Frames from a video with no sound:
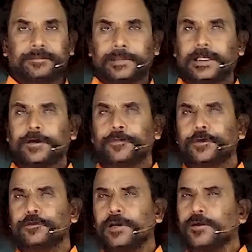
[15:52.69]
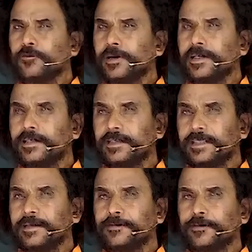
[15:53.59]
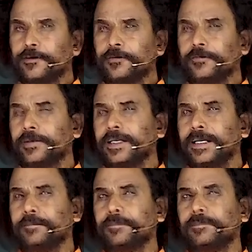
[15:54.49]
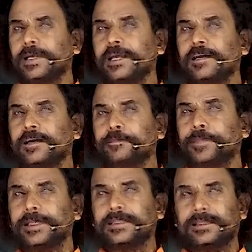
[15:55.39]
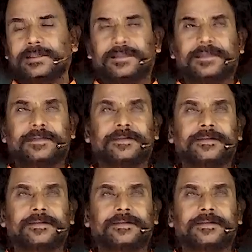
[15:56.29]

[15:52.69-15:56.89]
Because we do not want it. Therefore, we have lack of patience.